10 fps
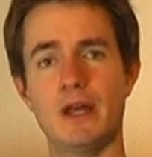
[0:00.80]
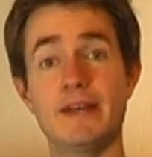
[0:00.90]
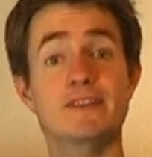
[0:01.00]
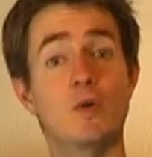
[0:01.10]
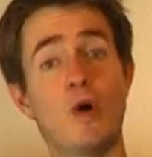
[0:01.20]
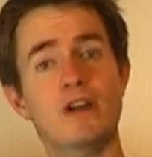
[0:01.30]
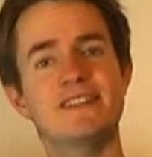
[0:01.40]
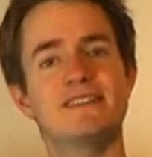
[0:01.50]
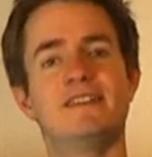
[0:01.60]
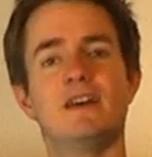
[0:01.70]
So what
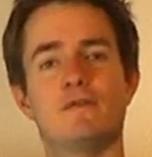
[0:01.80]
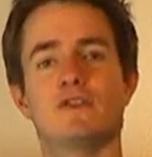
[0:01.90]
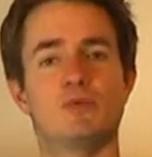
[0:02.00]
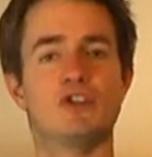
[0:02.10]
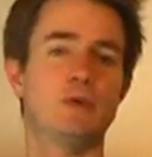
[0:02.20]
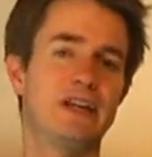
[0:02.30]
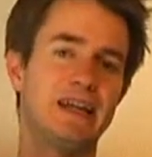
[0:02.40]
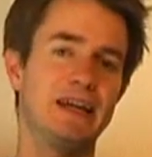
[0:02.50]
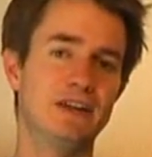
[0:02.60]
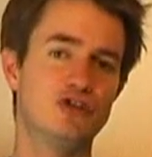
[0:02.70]
is the difference
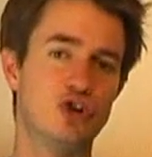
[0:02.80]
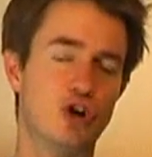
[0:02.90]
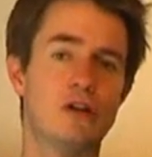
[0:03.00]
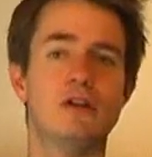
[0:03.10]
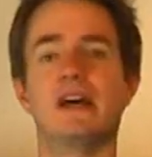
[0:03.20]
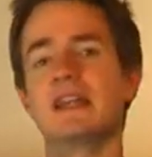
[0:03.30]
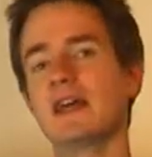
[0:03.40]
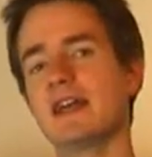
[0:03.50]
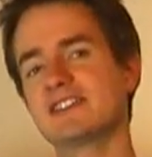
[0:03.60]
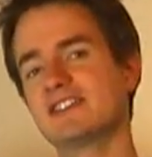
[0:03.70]
between internal and
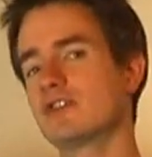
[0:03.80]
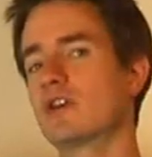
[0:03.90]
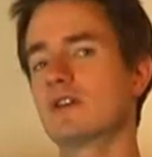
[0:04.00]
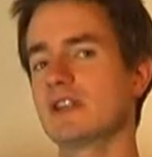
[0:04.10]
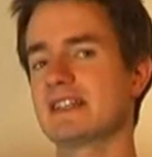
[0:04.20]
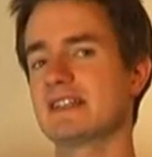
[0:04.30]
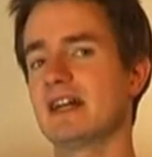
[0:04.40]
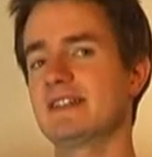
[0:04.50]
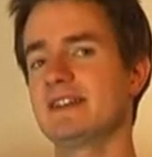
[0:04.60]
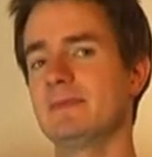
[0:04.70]
external
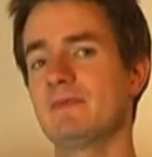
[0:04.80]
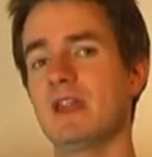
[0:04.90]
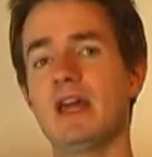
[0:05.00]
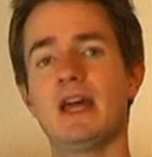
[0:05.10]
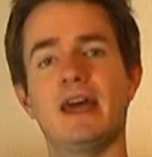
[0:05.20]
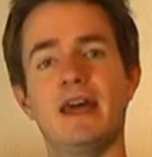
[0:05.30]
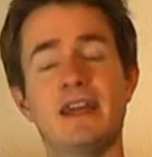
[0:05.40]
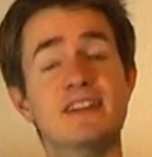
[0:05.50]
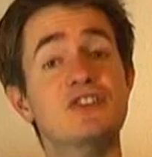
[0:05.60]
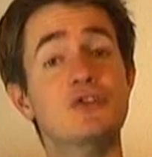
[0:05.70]
anxiety?
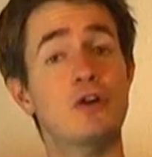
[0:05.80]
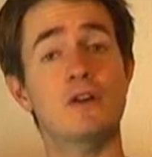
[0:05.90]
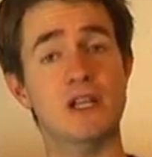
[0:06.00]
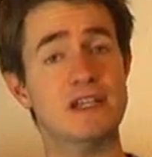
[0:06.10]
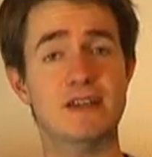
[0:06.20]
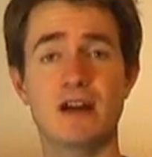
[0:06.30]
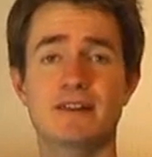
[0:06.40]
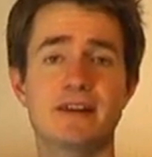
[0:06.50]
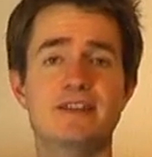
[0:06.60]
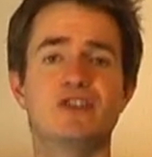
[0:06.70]
External
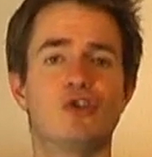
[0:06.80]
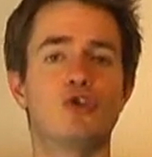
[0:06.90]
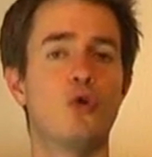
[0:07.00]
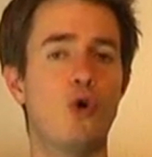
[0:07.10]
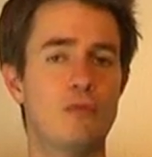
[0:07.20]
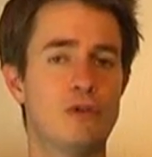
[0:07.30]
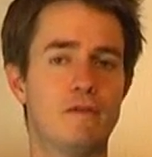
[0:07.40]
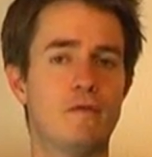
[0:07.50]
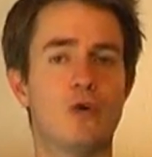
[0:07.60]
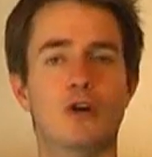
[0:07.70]
anxiety is the normal
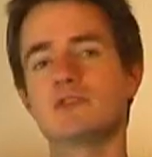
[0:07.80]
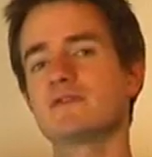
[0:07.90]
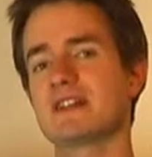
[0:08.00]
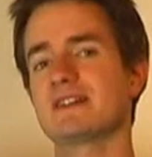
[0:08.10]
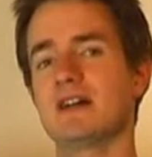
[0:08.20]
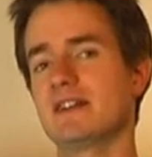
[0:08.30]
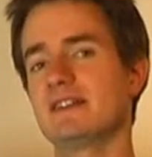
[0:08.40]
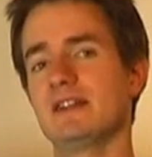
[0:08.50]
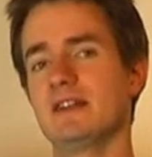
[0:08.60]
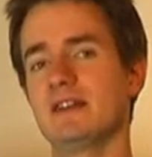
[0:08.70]
form of
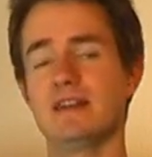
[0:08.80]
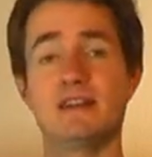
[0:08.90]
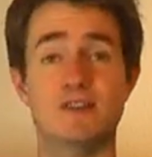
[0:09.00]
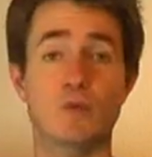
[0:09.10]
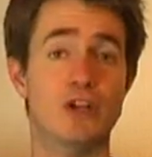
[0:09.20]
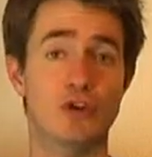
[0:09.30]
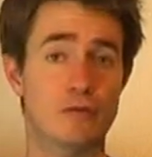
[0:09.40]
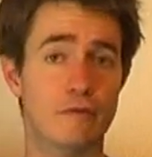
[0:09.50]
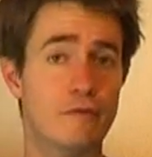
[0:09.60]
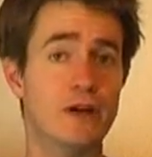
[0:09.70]
anxiety. It is when
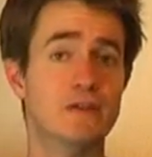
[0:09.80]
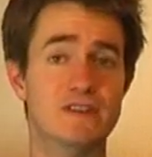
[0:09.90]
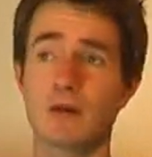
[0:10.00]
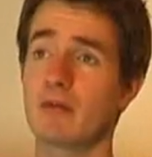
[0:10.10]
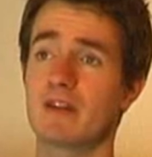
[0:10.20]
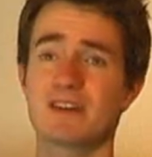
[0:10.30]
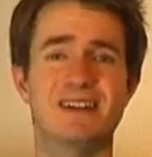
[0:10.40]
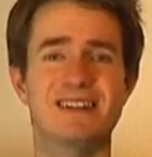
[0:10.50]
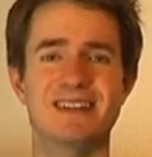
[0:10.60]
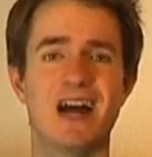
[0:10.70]
you're afraid of something
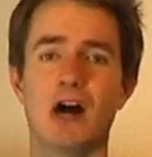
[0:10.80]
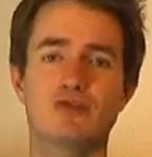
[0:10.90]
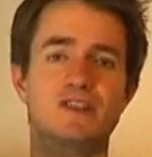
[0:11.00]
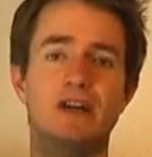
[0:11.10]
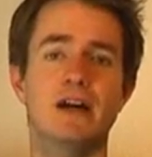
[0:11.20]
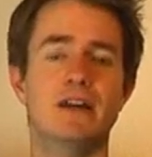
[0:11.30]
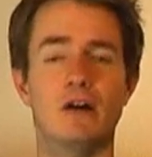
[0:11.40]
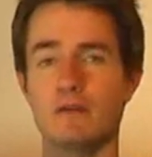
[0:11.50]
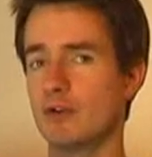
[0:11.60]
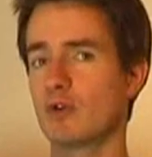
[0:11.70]
that is outside
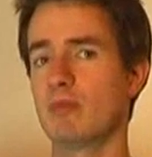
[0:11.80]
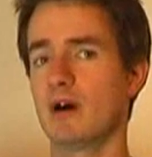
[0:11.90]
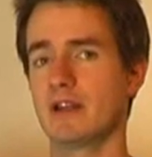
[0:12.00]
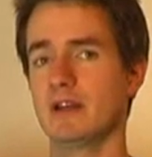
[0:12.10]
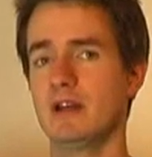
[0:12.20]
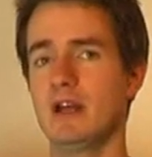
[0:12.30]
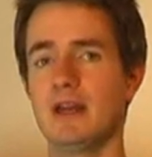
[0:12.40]
of your body.